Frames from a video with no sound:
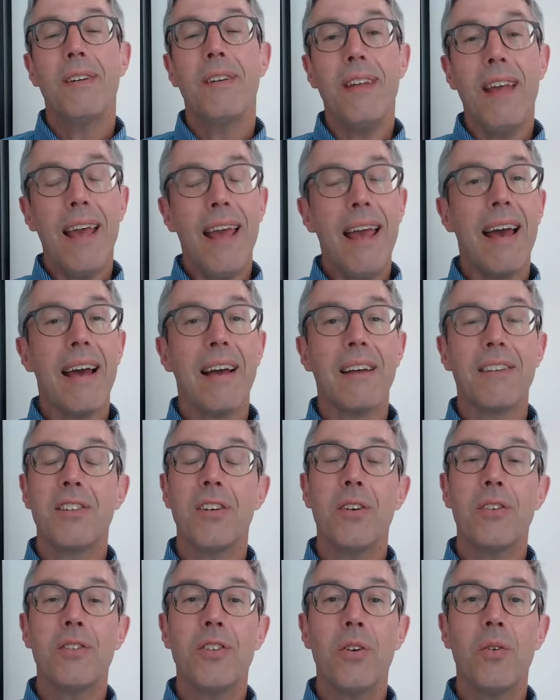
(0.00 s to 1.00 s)
Yeah.
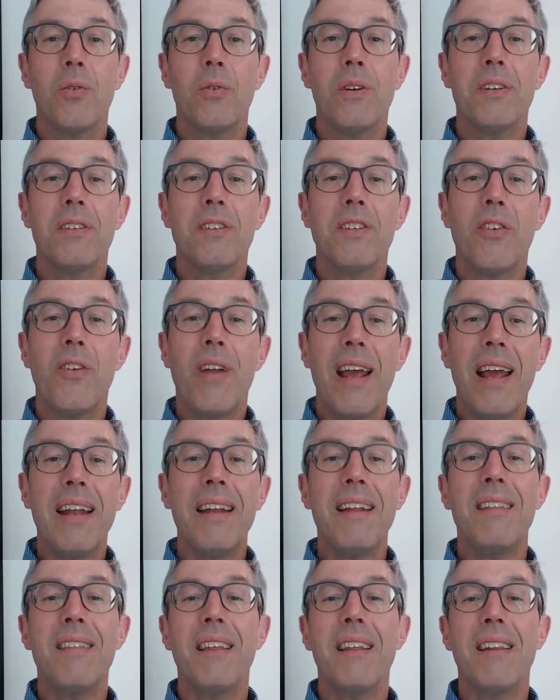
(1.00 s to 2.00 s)
So is there
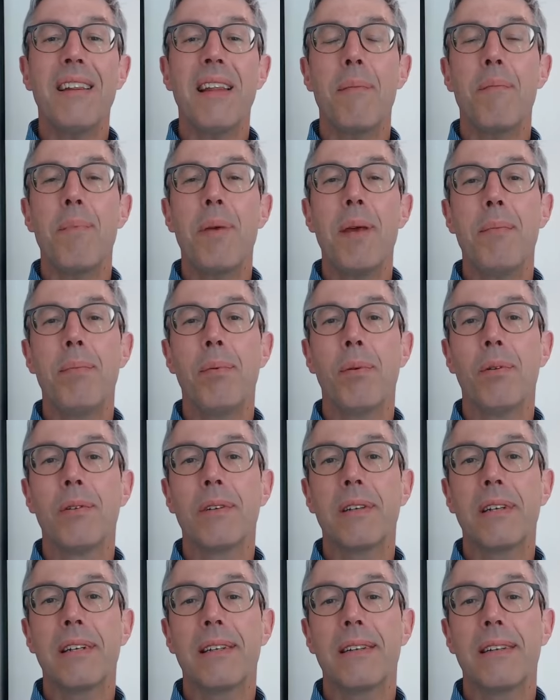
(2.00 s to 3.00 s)
anything that people
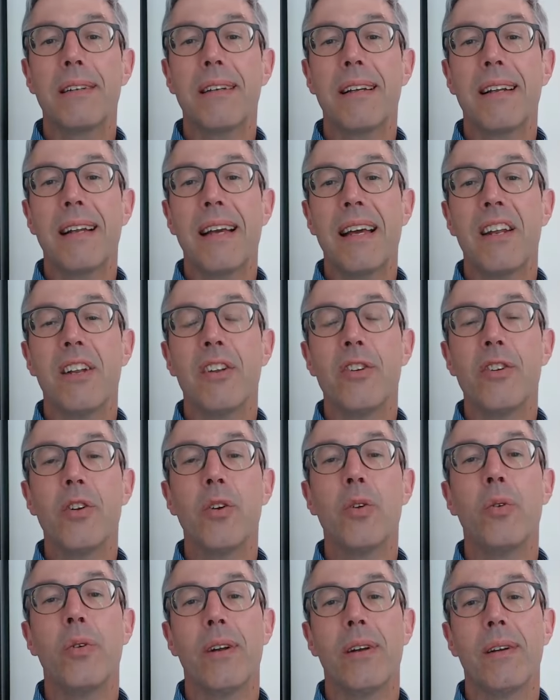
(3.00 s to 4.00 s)
can kind of
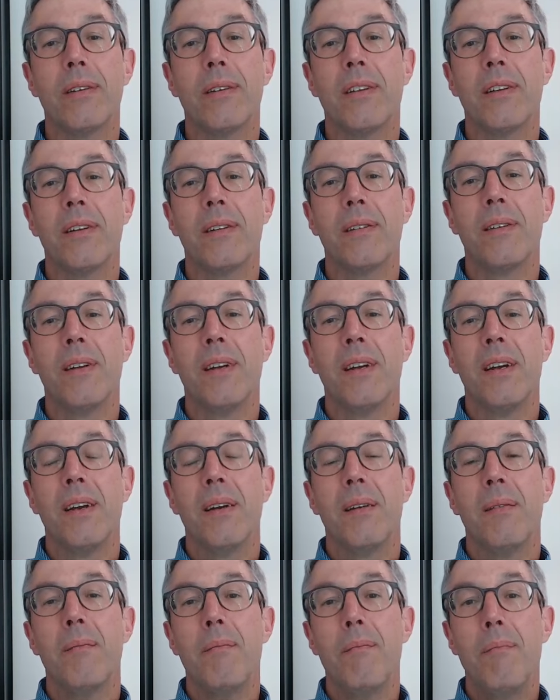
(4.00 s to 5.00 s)
do to
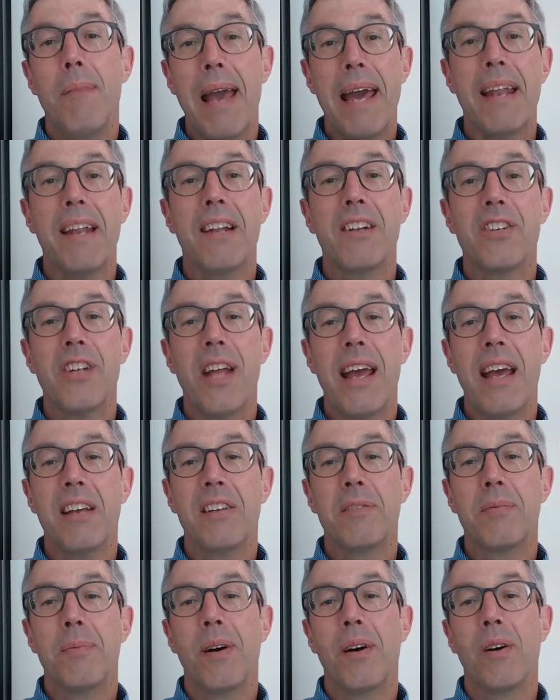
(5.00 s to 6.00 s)
manage
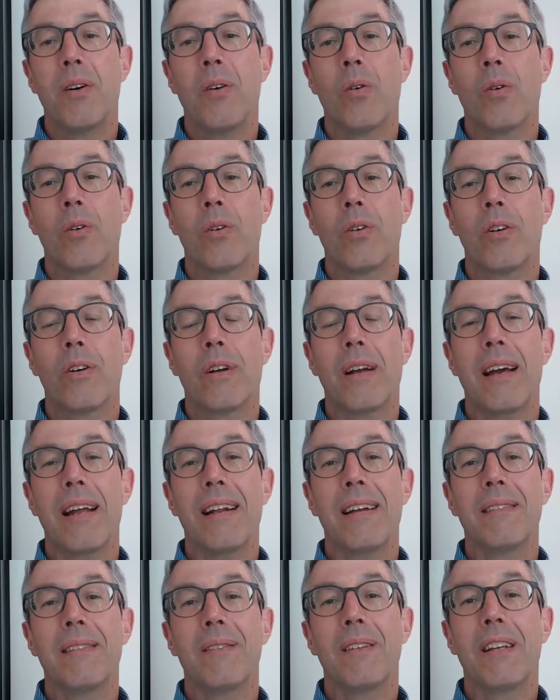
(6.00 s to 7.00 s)
asthma or
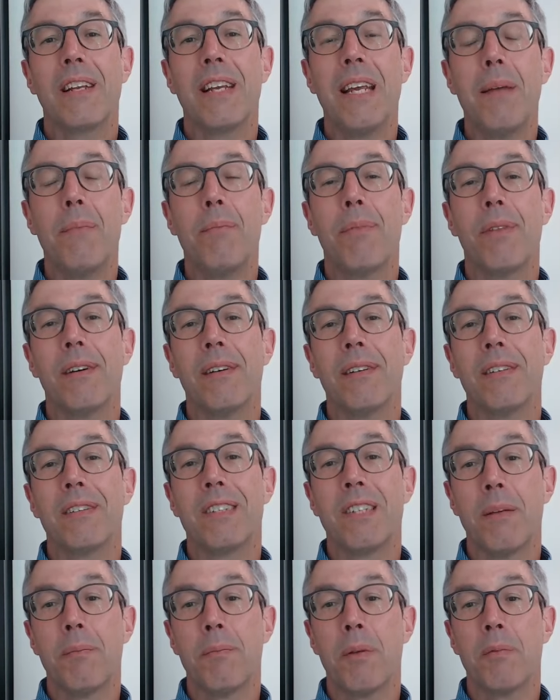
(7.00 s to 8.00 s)
kind of keep the
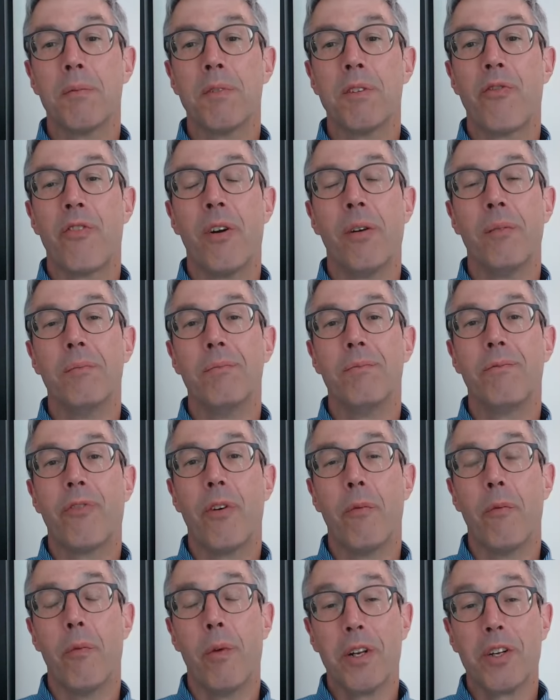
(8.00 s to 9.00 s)
symptoms from
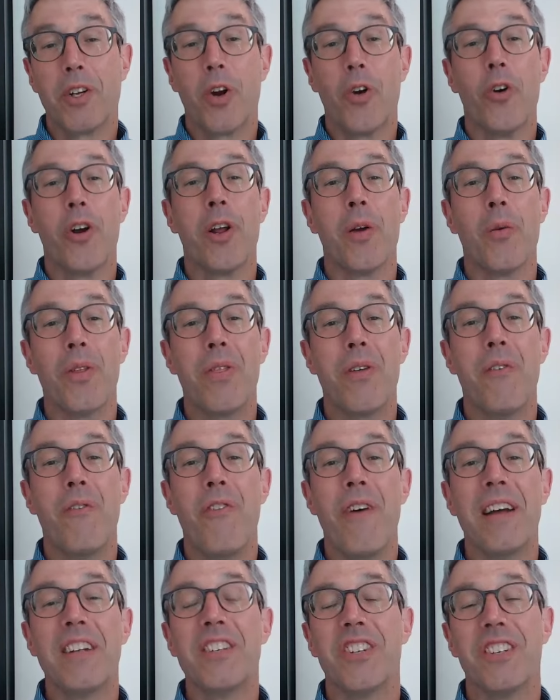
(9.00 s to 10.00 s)
returning with a
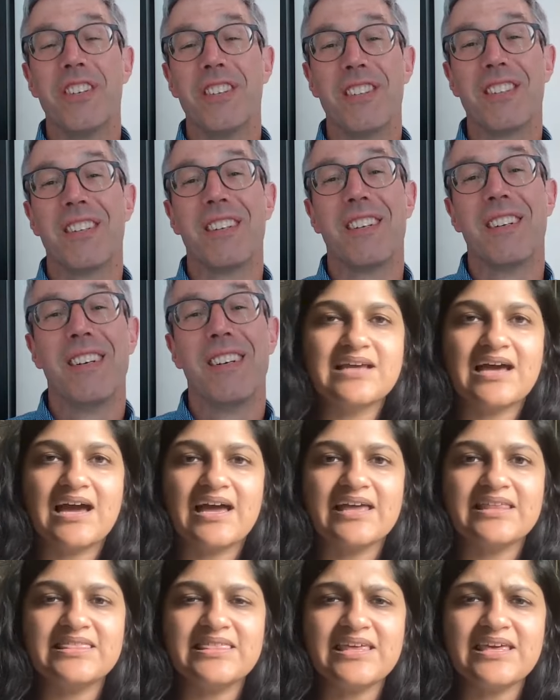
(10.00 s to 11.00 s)
vengeance?
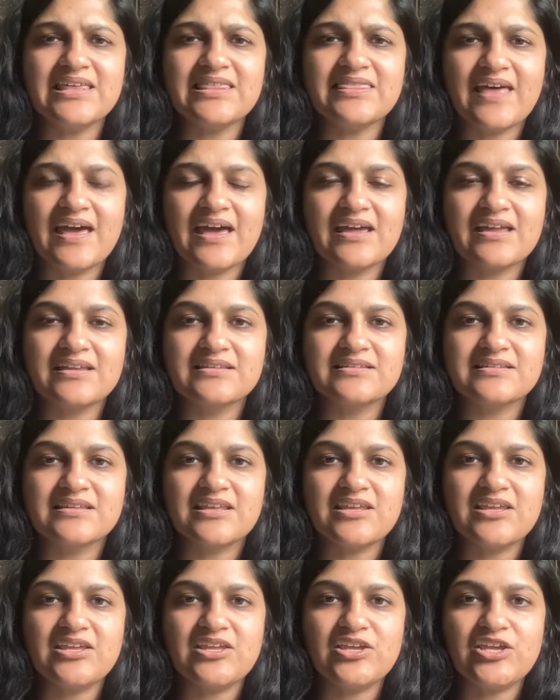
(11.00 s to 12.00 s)
I think that
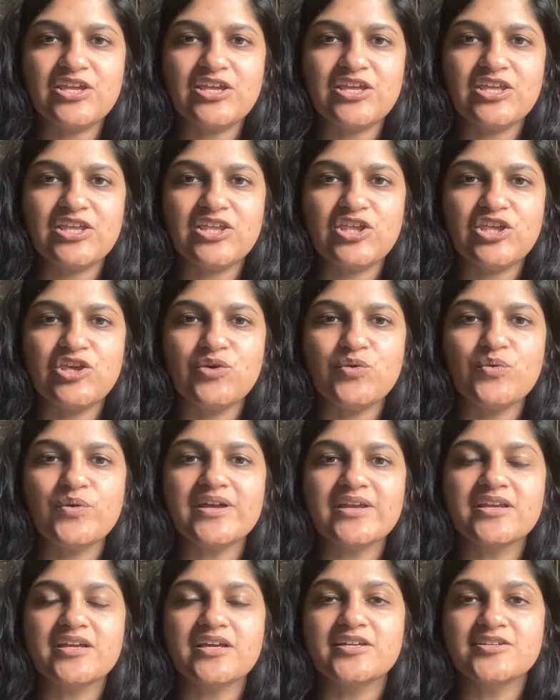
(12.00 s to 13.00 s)
you
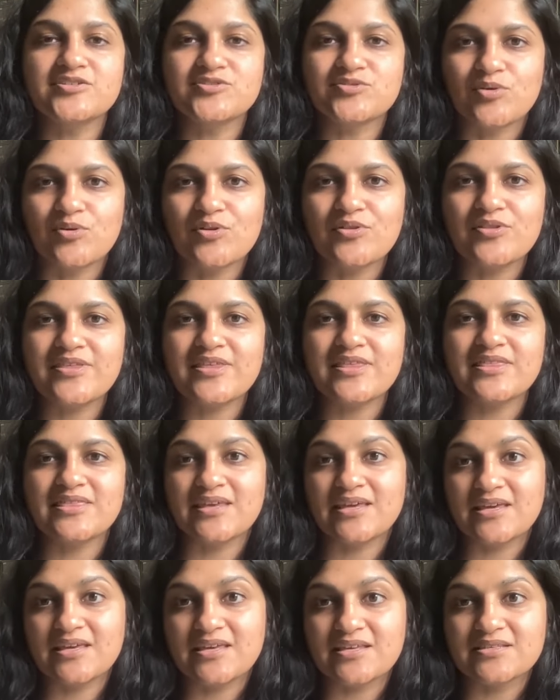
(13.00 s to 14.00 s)
can control the
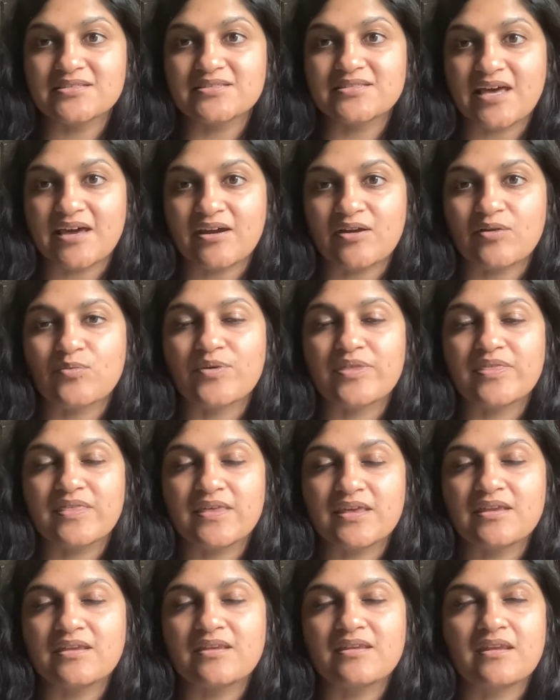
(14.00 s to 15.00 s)
things that are
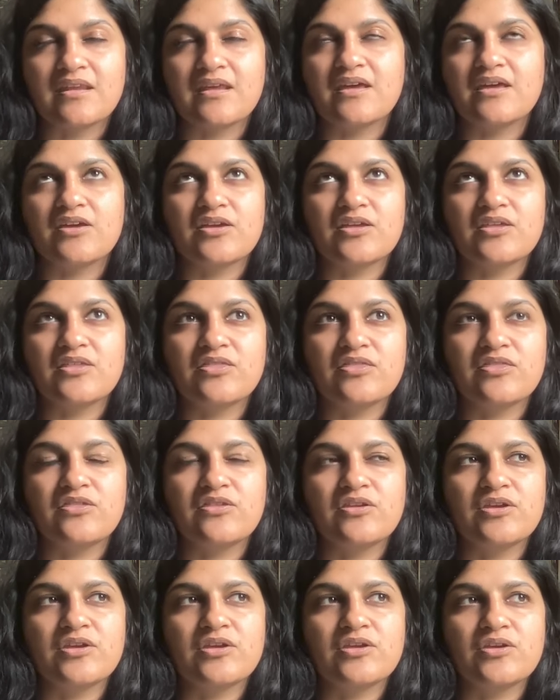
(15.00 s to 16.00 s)
within
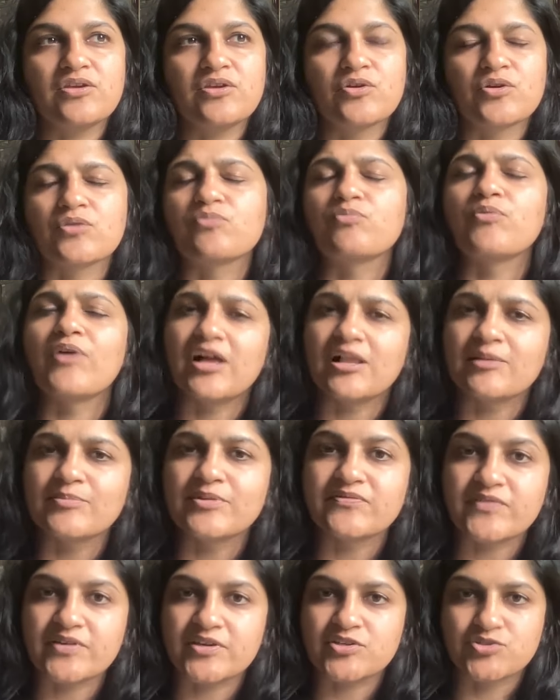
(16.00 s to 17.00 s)
your realm
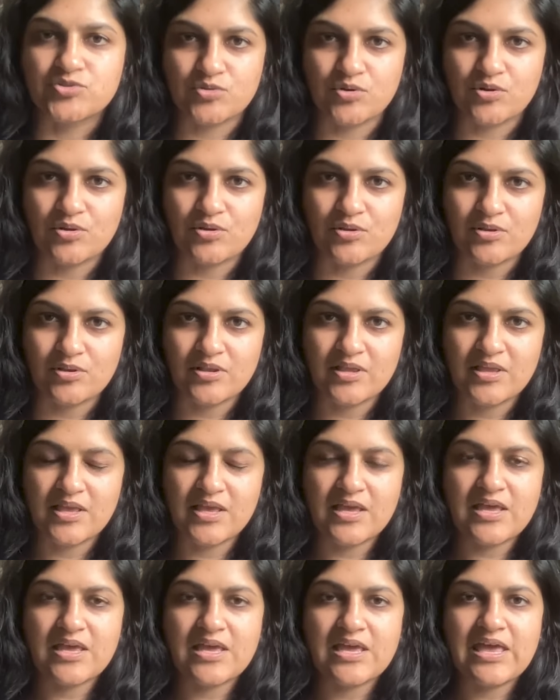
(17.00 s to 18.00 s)
of control.
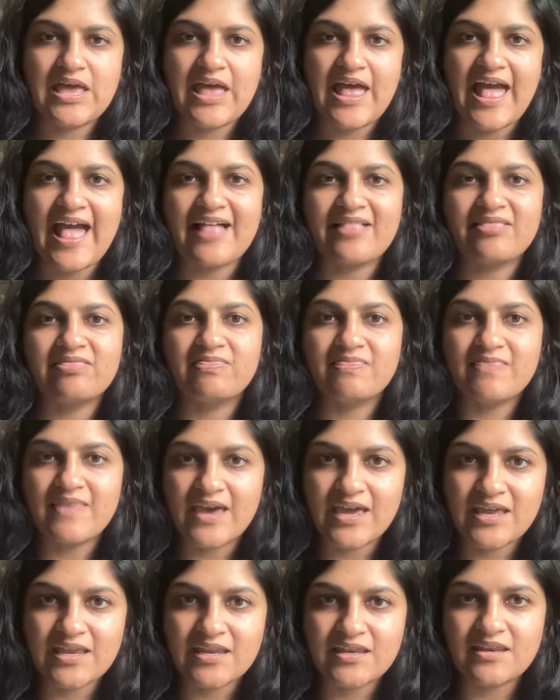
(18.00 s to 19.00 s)
And
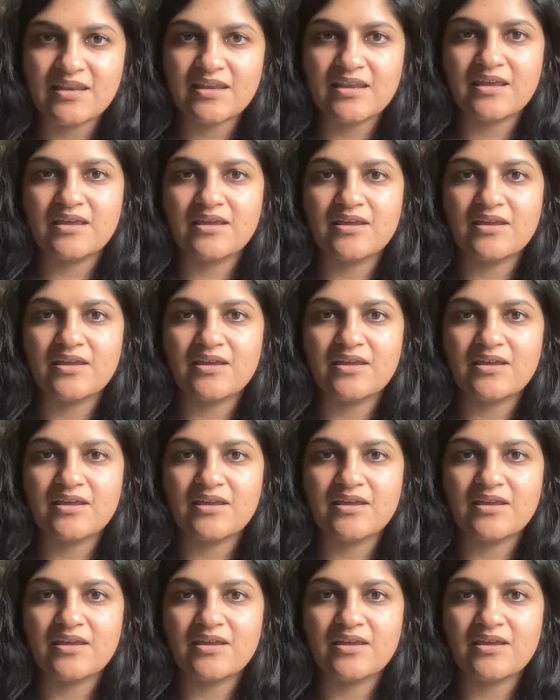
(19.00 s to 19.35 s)
then